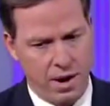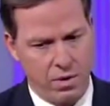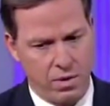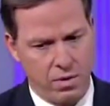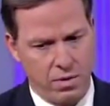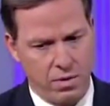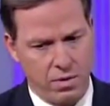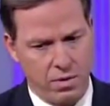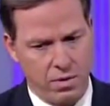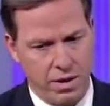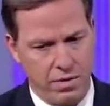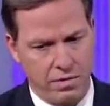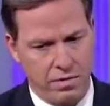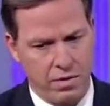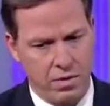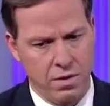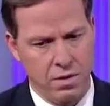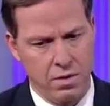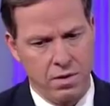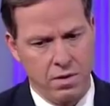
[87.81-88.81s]
power
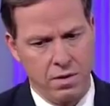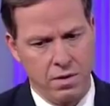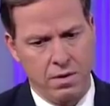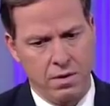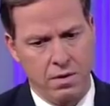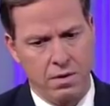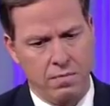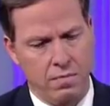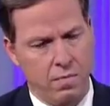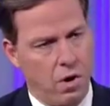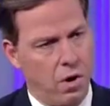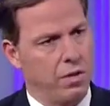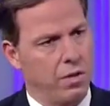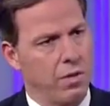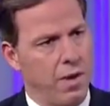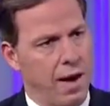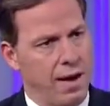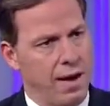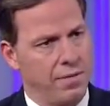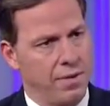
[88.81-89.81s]
is all
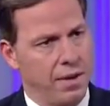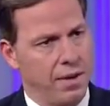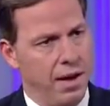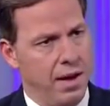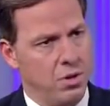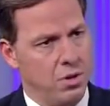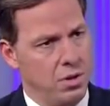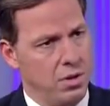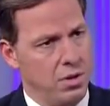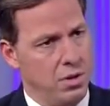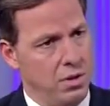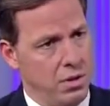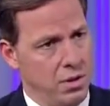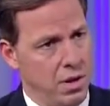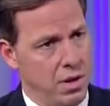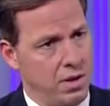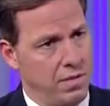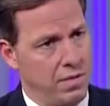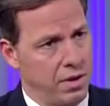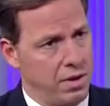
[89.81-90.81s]
the gratification,
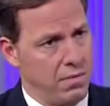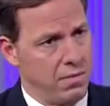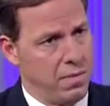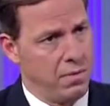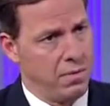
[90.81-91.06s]
none of the